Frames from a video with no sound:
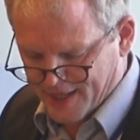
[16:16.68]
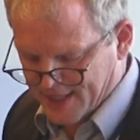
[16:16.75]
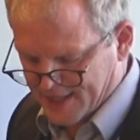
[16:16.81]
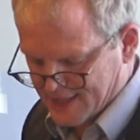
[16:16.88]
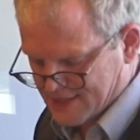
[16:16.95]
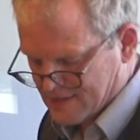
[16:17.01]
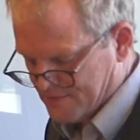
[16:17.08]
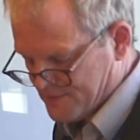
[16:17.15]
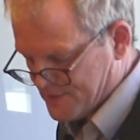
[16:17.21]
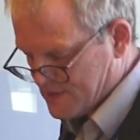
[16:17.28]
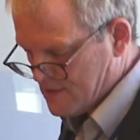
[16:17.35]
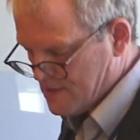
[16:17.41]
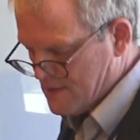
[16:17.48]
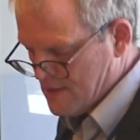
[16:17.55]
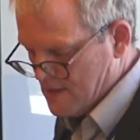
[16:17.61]

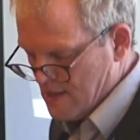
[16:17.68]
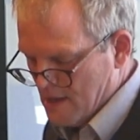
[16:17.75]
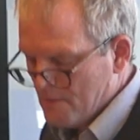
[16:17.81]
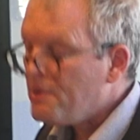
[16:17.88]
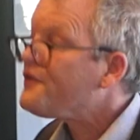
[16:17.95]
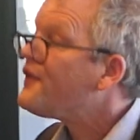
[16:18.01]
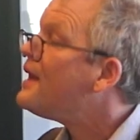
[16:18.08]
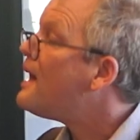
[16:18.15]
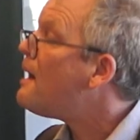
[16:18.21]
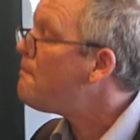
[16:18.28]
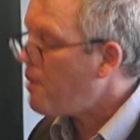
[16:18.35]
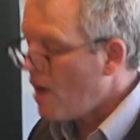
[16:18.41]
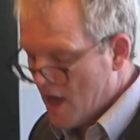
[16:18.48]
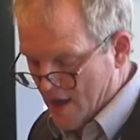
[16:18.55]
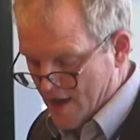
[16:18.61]
mechanisms but they
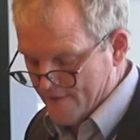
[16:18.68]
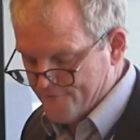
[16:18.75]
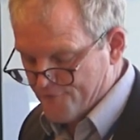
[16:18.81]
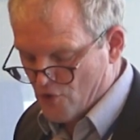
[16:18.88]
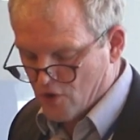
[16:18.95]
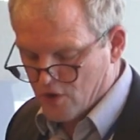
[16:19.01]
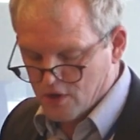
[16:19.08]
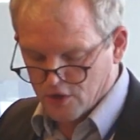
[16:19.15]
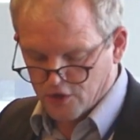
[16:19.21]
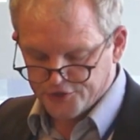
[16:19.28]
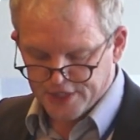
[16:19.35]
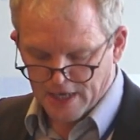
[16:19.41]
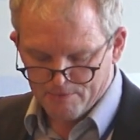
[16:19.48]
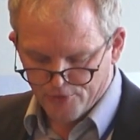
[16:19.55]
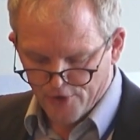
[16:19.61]
apply for
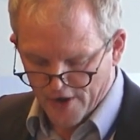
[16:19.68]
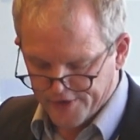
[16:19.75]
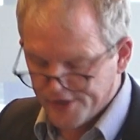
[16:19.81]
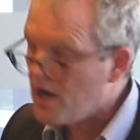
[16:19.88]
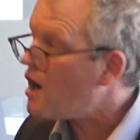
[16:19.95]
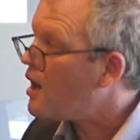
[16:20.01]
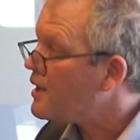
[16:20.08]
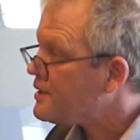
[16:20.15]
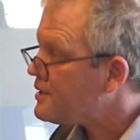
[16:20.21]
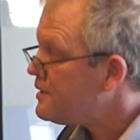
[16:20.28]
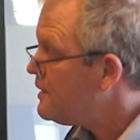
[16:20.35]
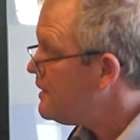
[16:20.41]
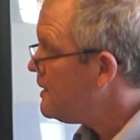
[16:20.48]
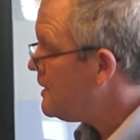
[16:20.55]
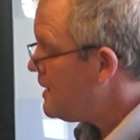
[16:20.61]
contemporary art
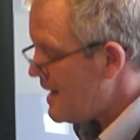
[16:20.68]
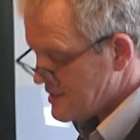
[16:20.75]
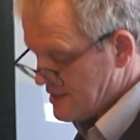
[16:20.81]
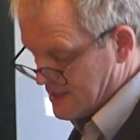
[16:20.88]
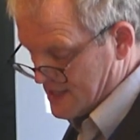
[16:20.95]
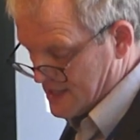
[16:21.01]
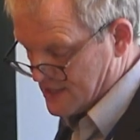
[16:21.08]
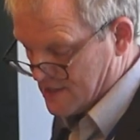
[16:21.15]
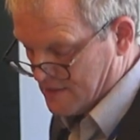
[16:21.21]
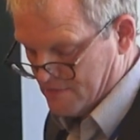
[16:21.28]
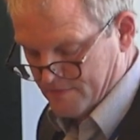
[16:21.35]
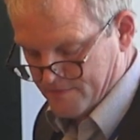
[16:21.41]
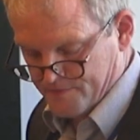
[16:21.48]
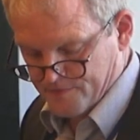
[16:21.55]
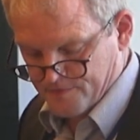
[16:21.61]
as a system.